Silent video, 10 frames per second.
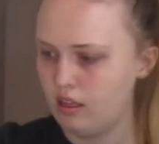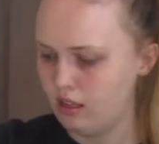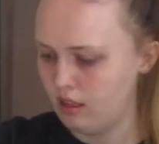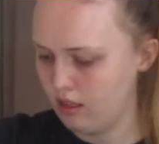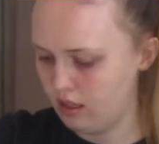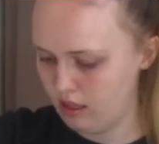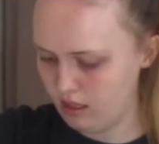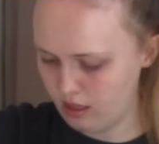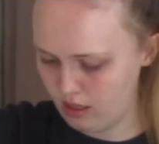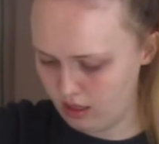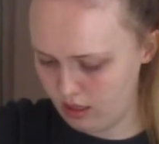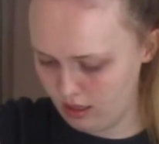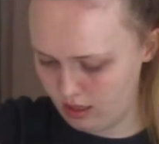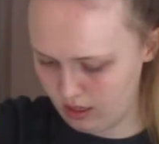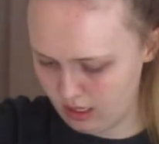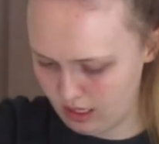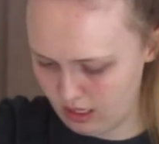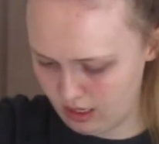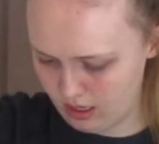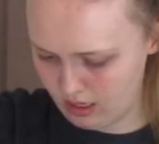
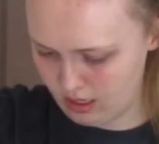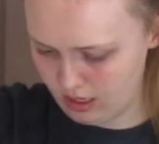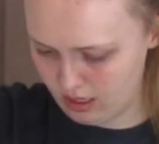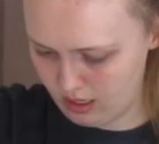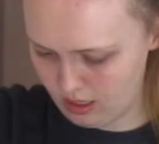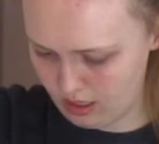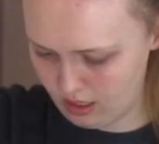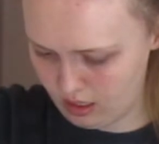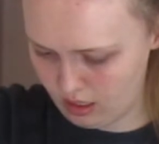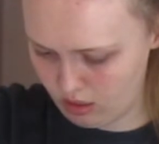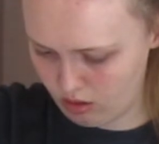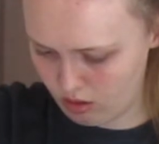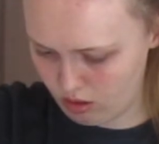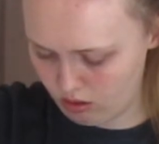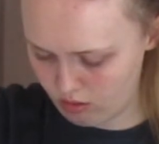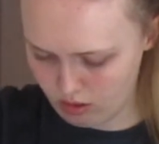No one is speaking in this clip.